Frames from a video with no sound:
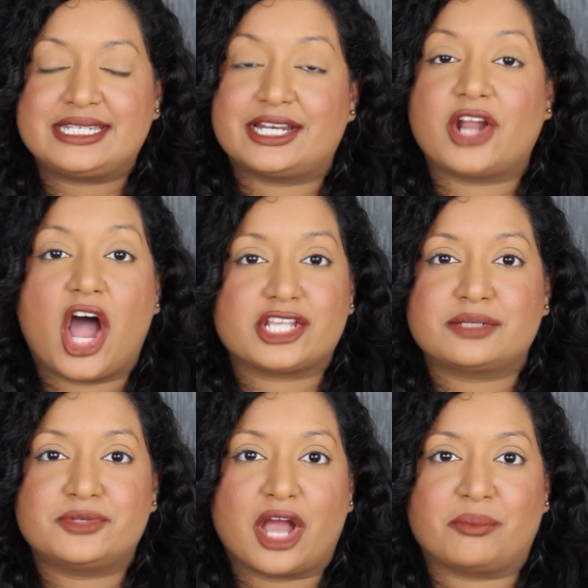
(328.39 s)
did an
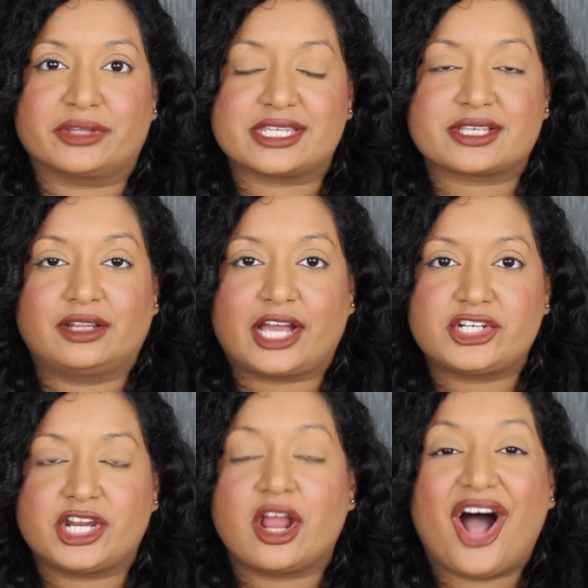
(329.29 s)
awesome job with this
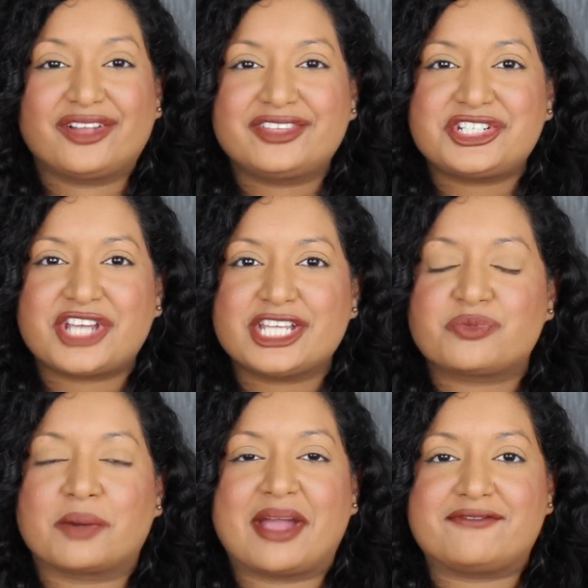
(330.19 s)
collection. All of these
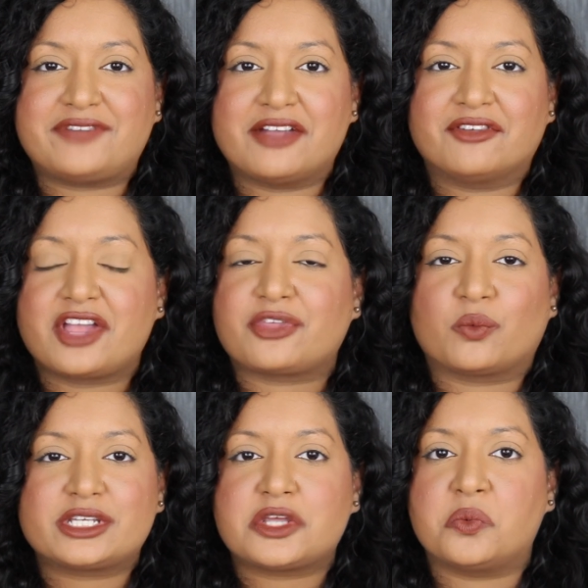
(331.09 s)
shades were my favorite.
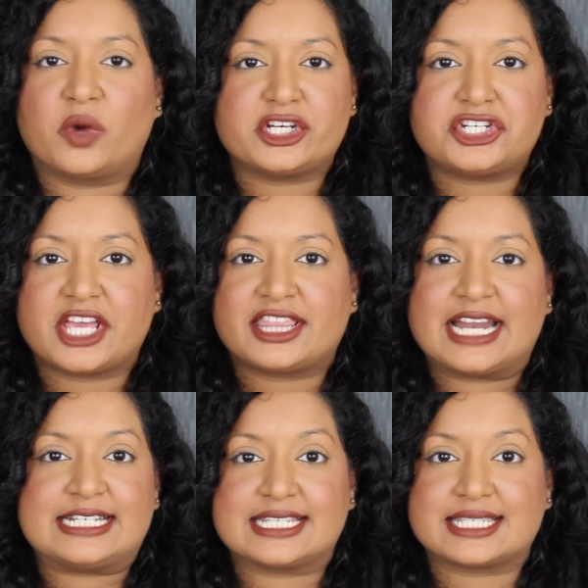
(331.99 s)
There wasn't one shade
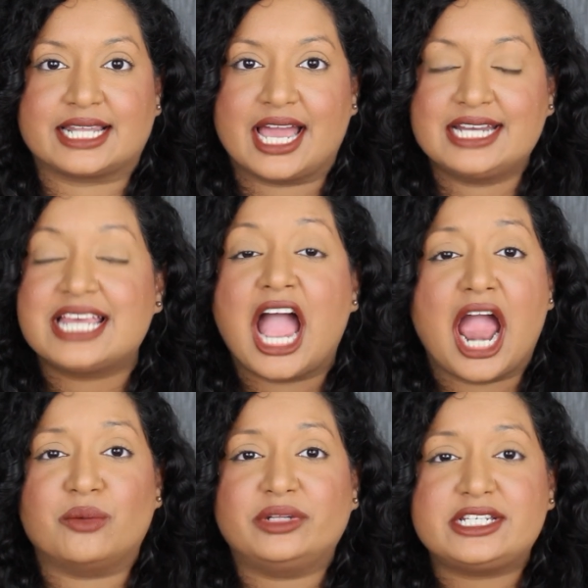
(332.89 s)
that I disliked.
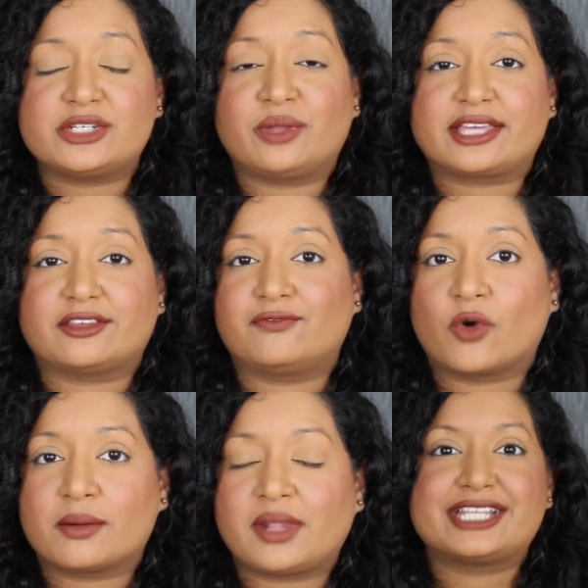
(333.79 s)
I really do like the
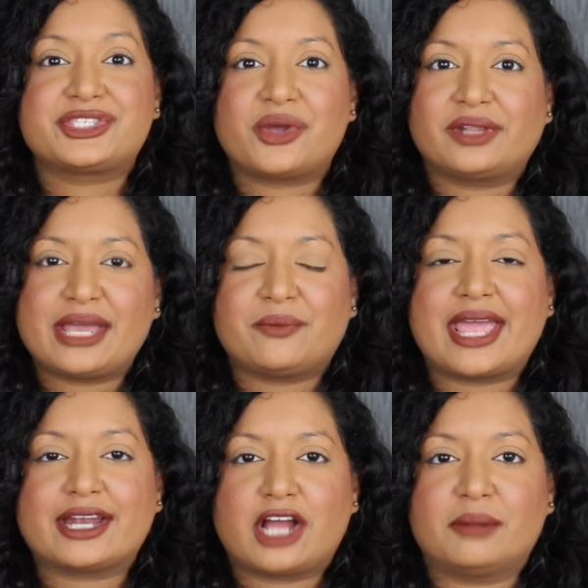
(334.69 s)
formula. It's so
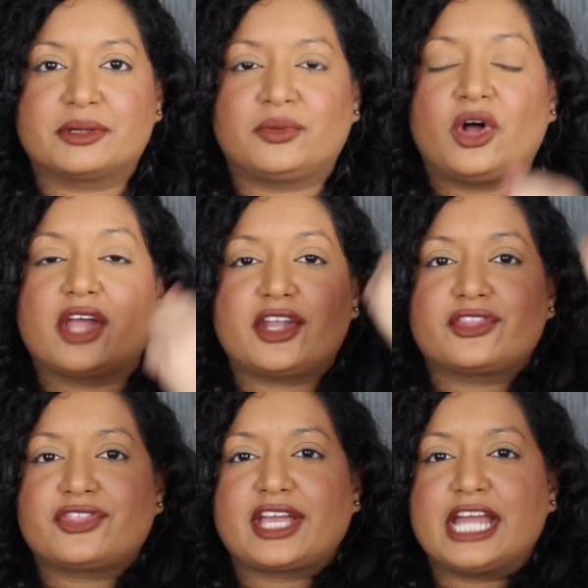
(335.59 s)
lightweight and comfortable.
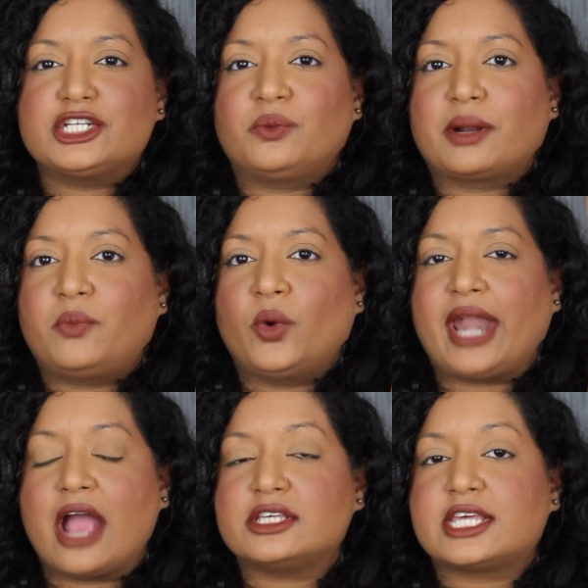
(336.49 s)
Another thing I do want to
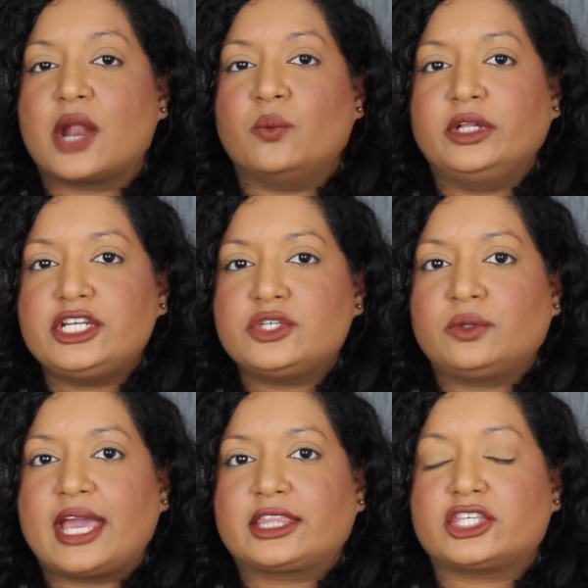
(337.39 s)
point out is that I really
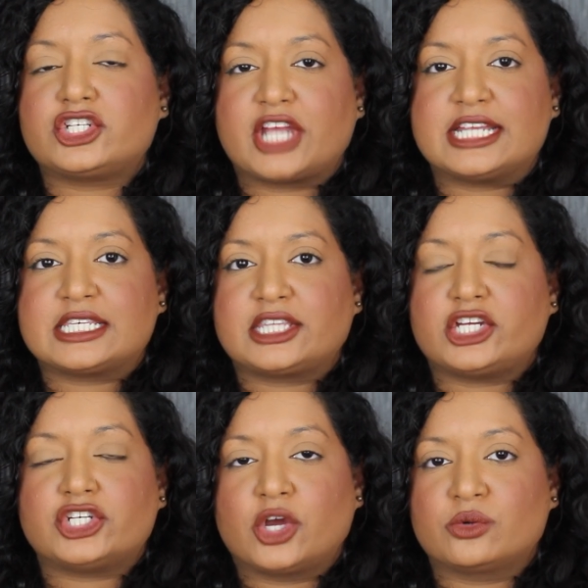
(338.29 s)
do like the shades that
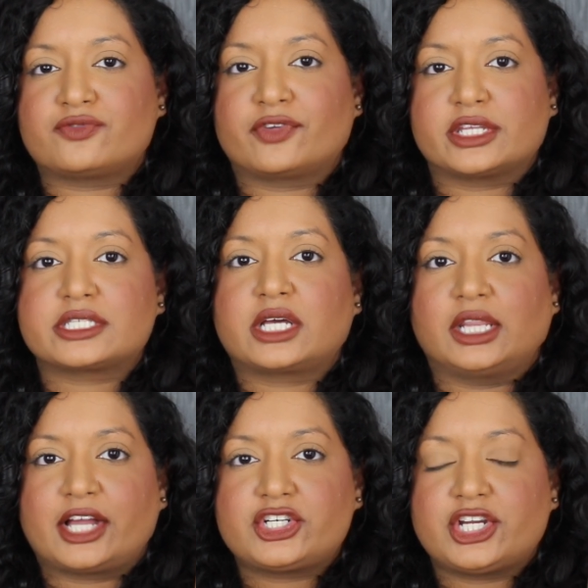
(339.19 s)
they chose for this
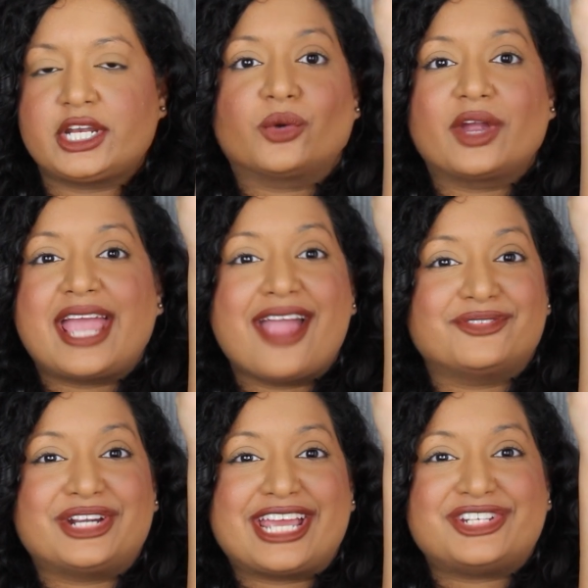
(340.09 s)
collection. They're great
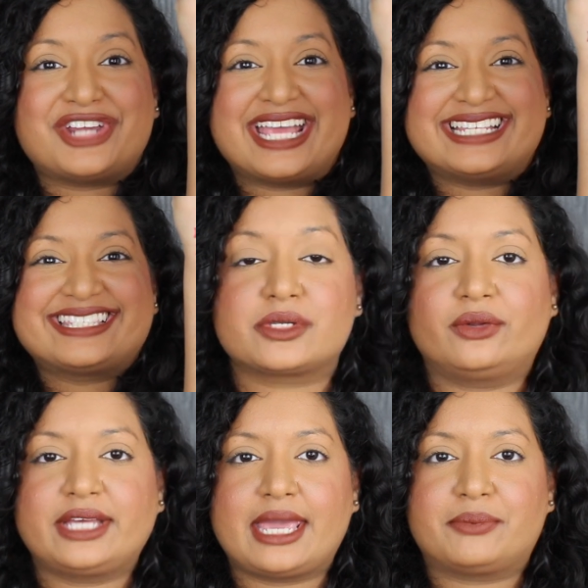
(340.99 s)
everyday shades. I was
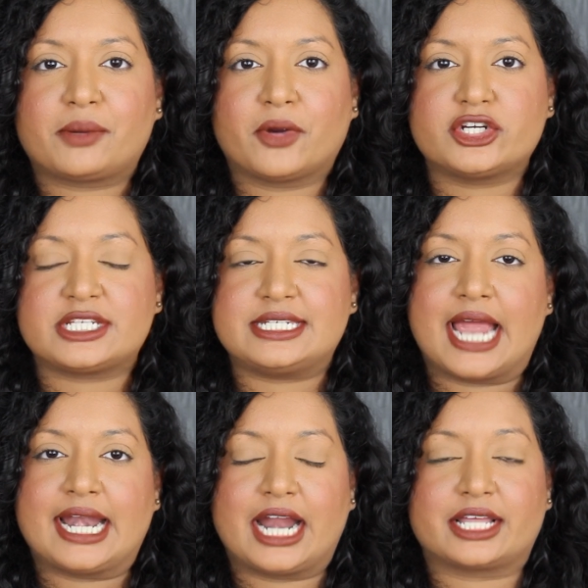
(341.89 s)
only able to purchase
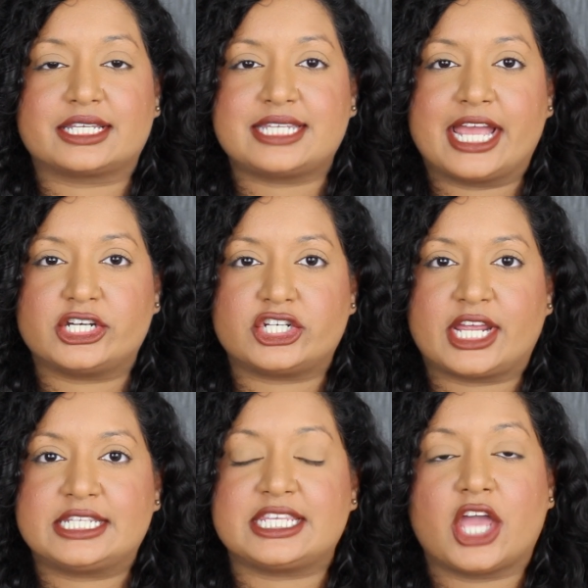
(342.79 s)
9 out of the 10
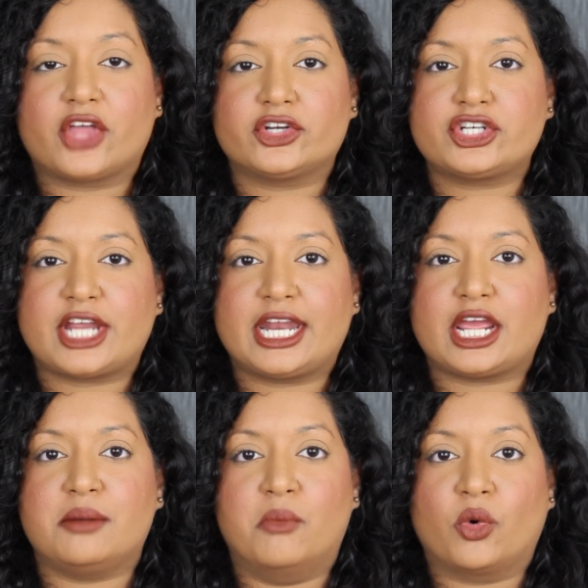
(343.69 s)
shades. The other
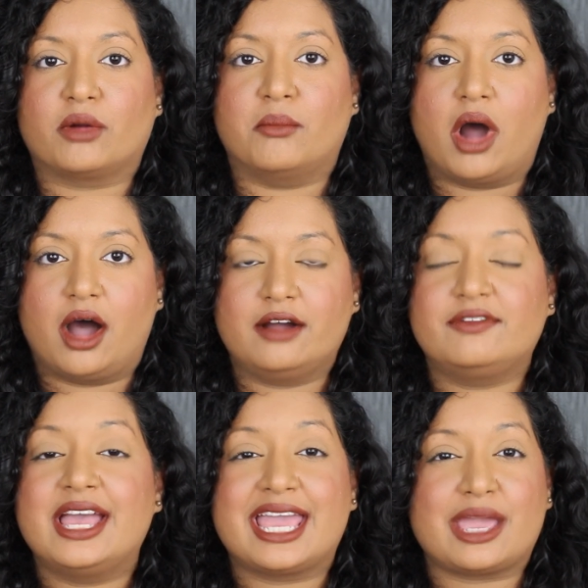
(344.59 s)
shade in More
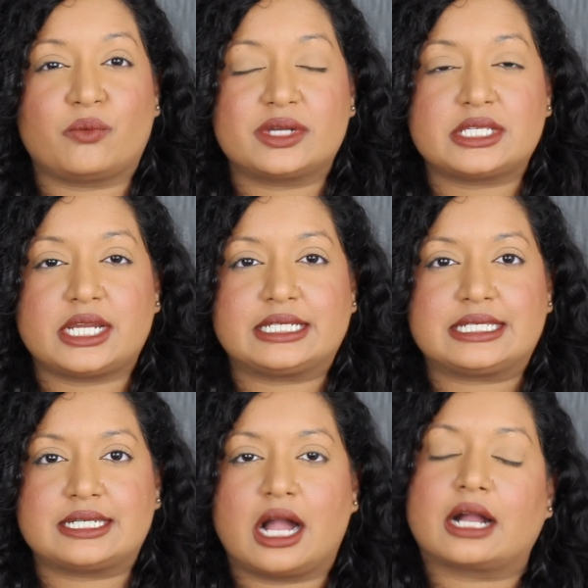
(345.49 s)
Mauve, it wasn't in
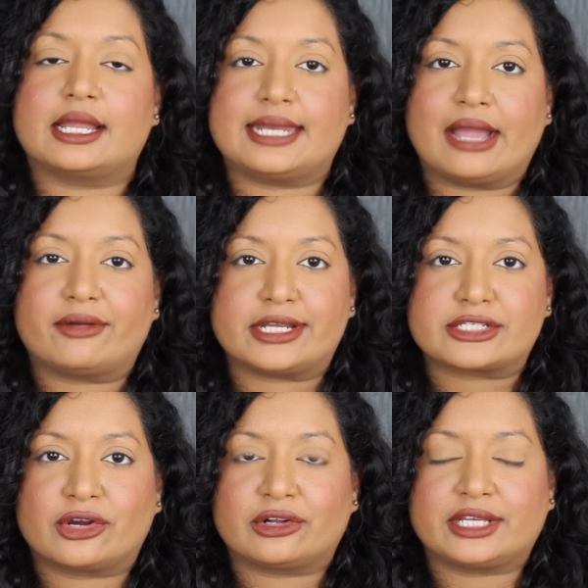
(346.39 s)
stock. Now it
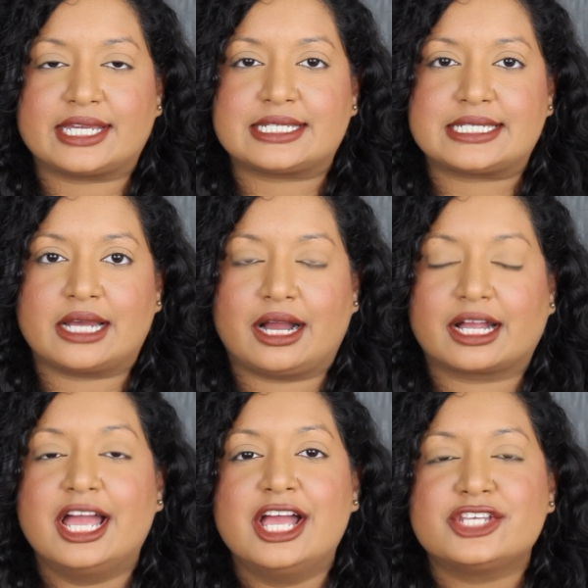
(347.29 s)
is currently in
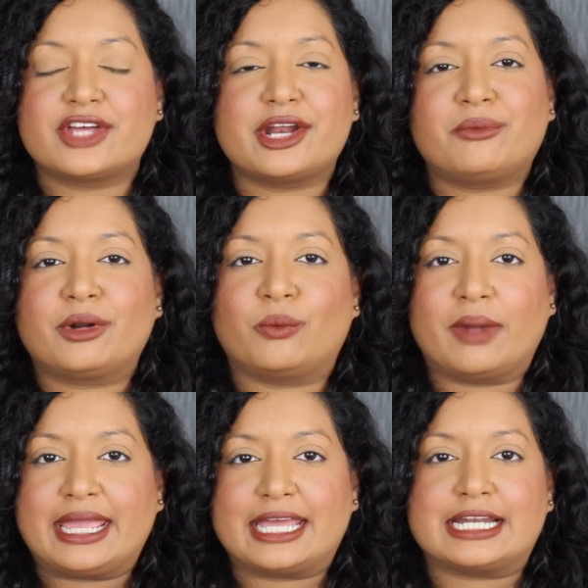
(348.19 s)
stock. So I didn't want to
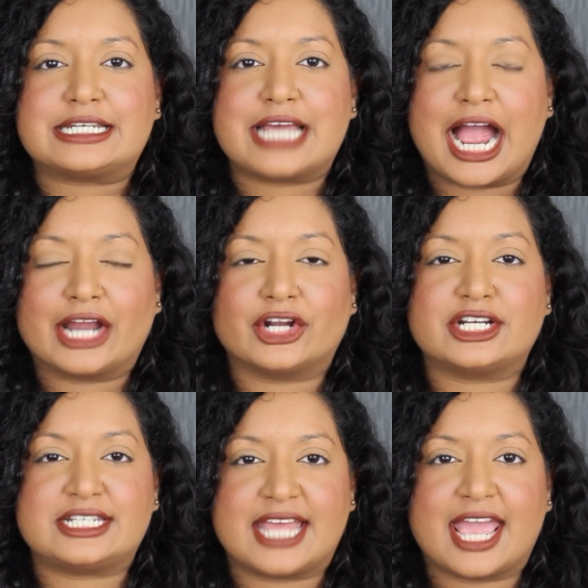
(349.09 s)
wait an entire
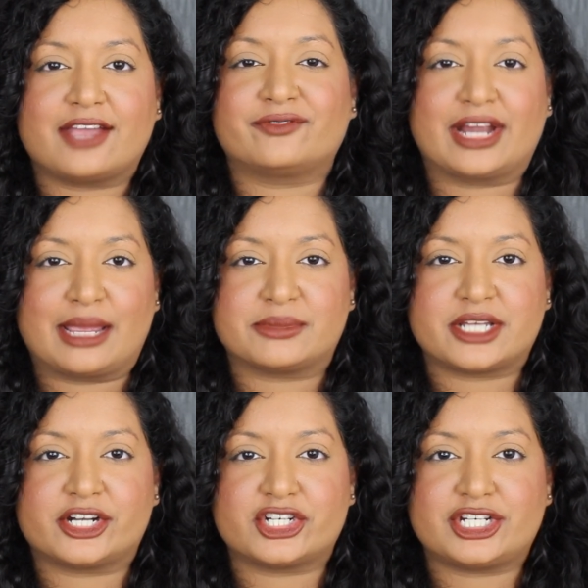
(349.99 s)
day for
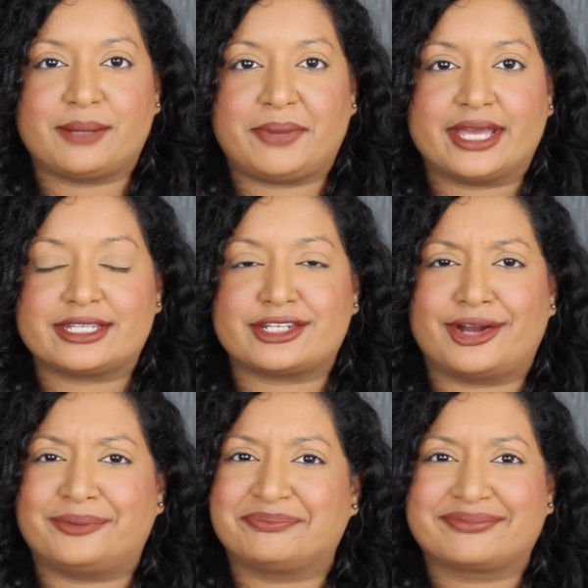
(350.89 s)
Amazon to ship it.
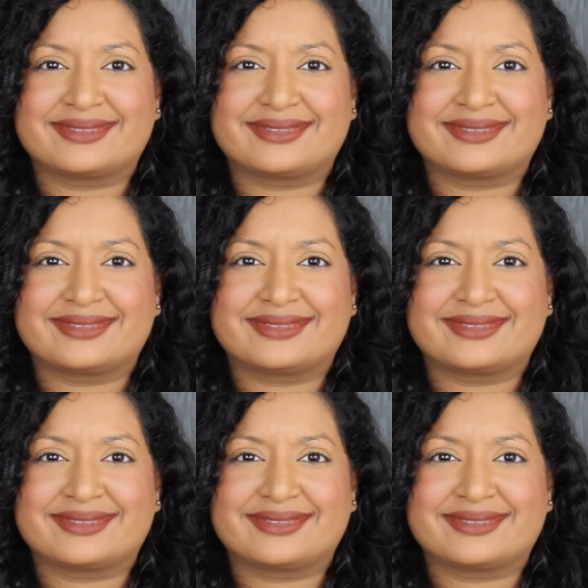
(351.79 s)
So